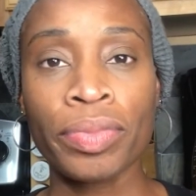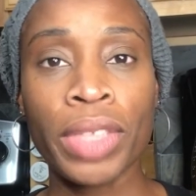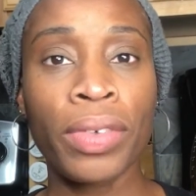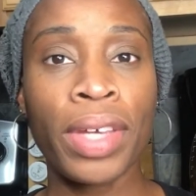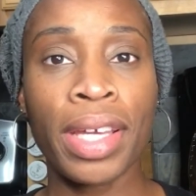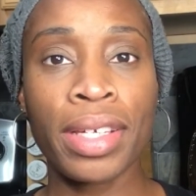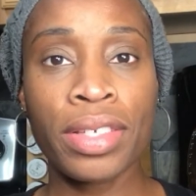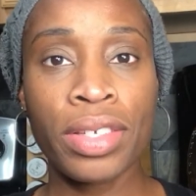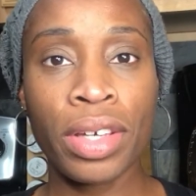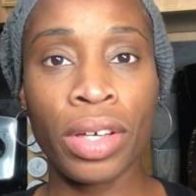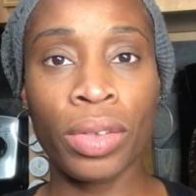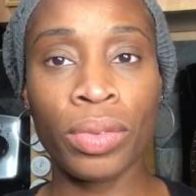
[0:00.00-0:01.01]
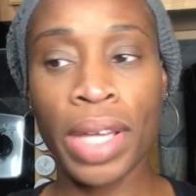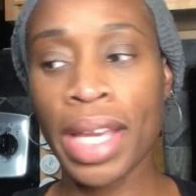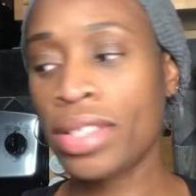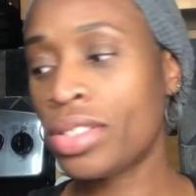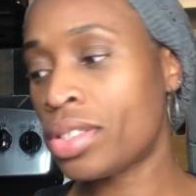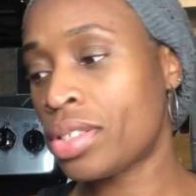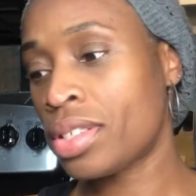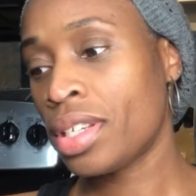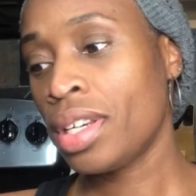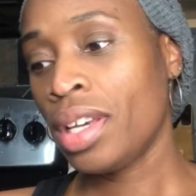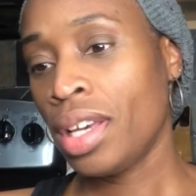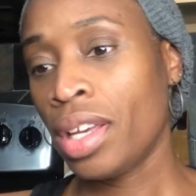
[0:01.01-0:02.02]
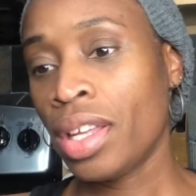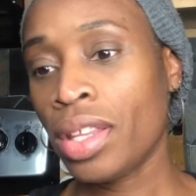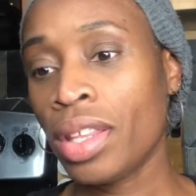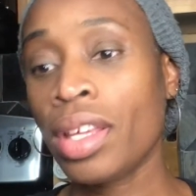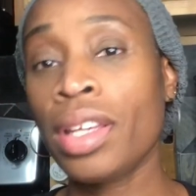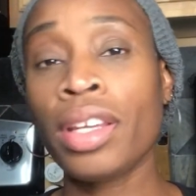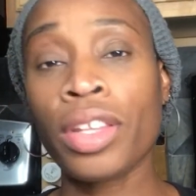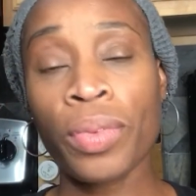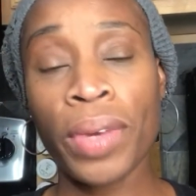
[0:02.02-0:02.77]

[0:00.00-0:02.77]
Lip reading: Okay, so anxious. Another